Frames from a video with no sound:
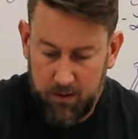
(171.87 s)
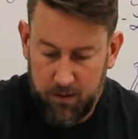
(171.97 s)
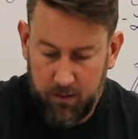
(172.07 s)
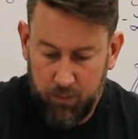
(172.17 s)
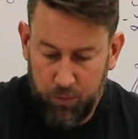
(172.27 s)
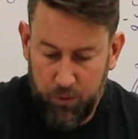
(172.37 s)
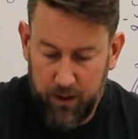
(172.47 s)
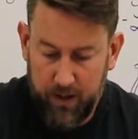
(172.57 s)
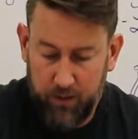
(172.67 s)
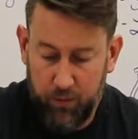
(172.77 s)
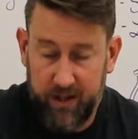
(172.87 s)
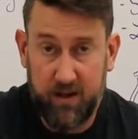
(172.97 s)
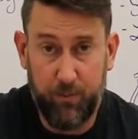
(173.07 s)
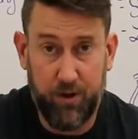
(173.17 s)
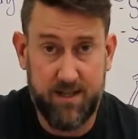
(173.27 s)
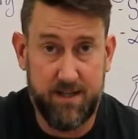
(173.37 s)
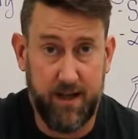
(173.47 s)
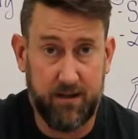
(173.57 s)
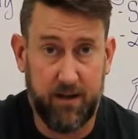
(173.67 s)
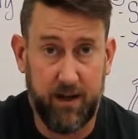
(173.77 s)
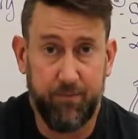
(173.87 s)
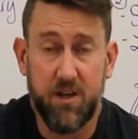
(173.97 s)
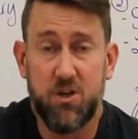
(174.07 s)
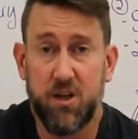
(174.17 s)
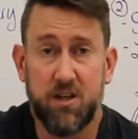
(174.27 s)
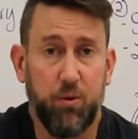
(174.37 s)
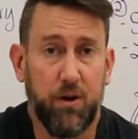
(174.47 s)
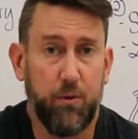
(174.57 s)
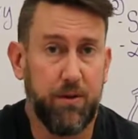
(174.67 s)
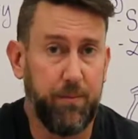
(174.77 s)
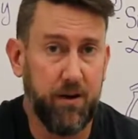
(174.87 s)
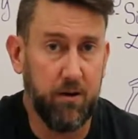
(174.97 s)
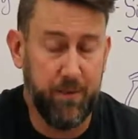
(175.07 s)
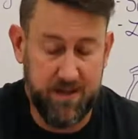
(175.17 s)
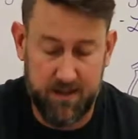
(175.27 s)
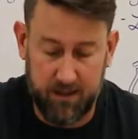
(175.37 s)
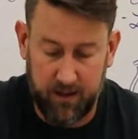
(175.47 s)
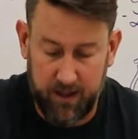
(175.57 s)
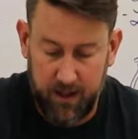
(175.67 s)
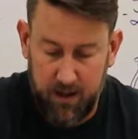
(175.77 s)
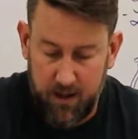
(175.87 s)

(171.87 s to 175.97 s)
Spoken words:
And really, really compressing that clay. As you get to working with bigger pieces of clay,